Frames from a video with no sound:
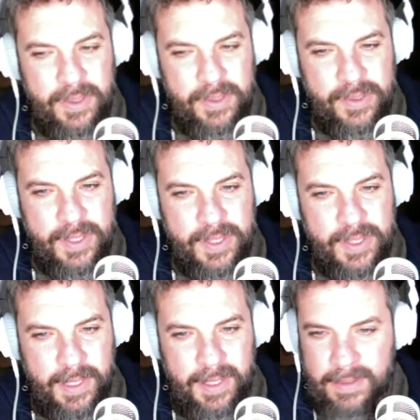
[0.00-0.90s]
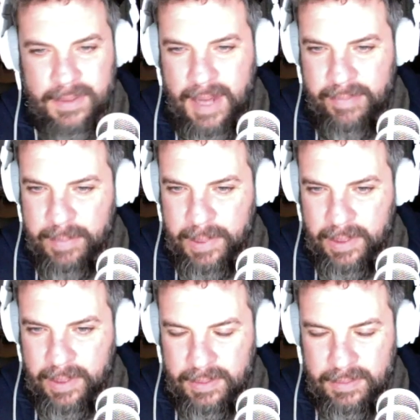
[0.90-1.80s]
do something at
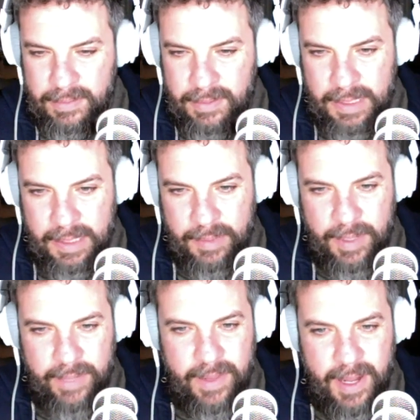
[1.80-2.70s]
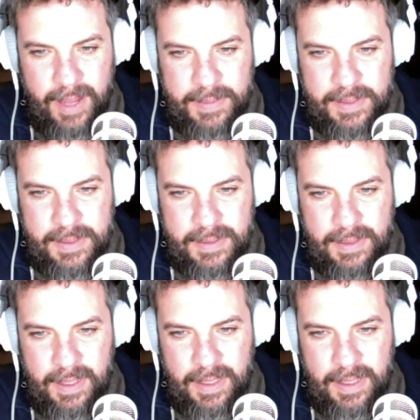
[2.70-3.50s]
500,000, you know, whenever that happens,